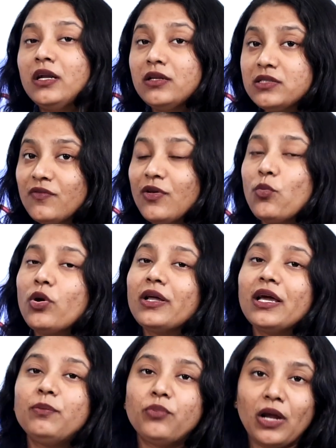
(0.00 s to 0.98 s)
that is, if you want
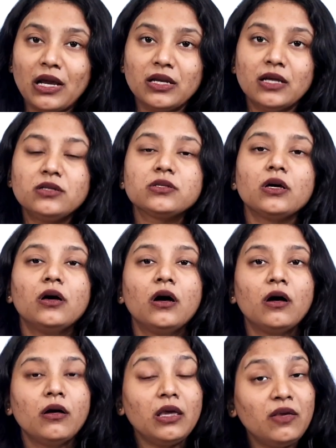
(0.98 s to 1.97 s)
to get pregnant,
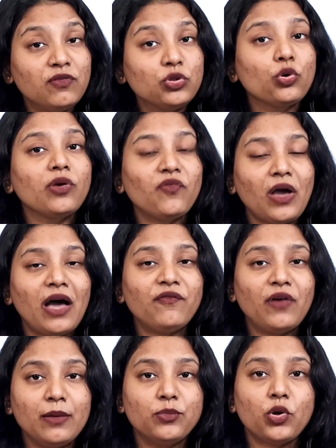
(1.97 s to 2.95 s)
even though if you
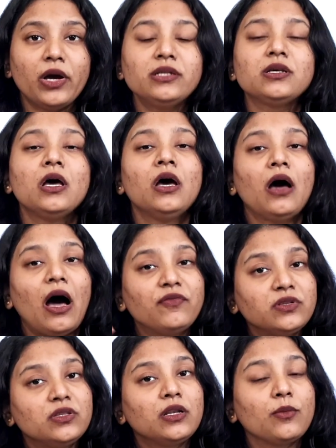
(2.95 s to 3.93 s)
have fibroids,
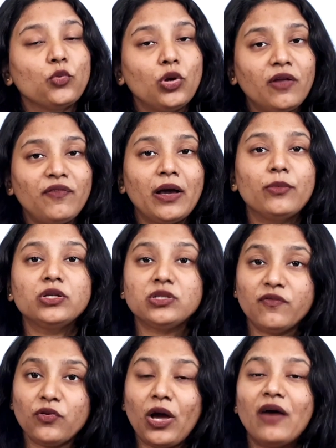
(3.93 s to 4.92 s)
after the removal of
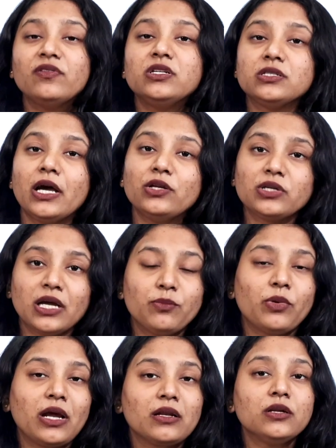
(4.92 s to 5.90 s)
fibroids, if you have a desire to
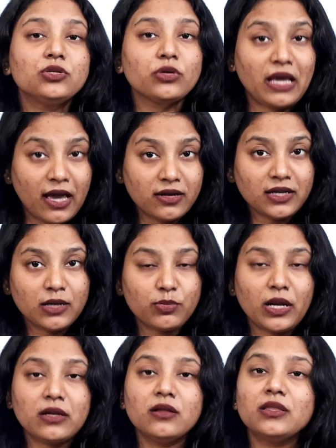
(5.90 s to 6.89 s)
get pregnant, you can
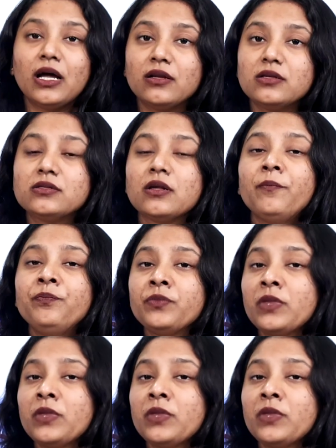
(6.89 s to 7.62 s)
get pregnant. That is